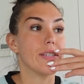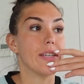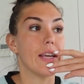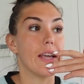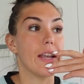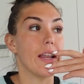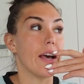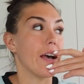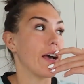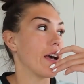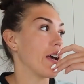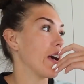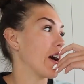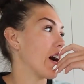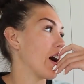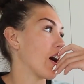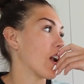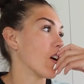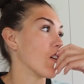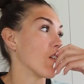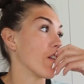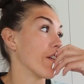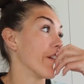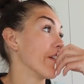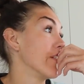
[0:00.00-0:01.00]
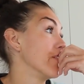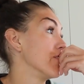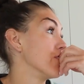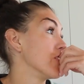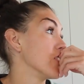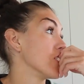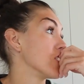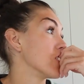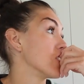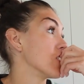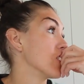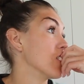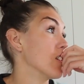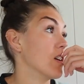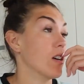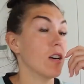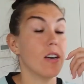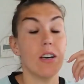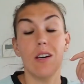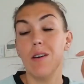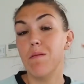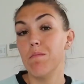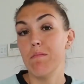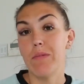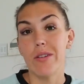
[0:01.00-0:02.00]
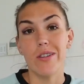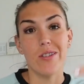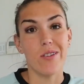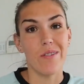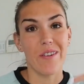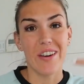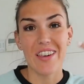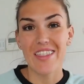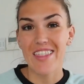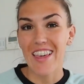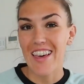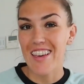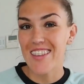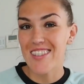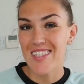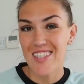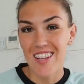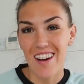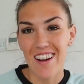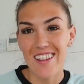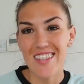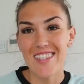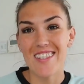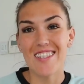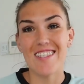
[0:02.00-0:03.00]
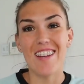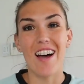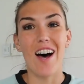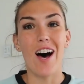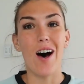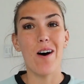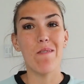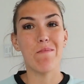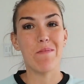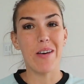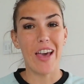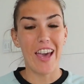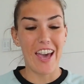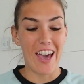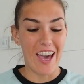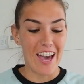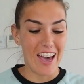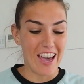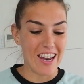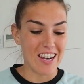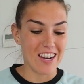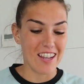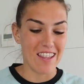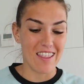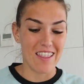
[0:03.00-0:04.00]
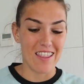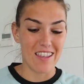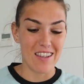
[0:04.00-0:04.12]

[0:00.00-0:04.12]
Today, I don't know, I've just been doing things nonstop and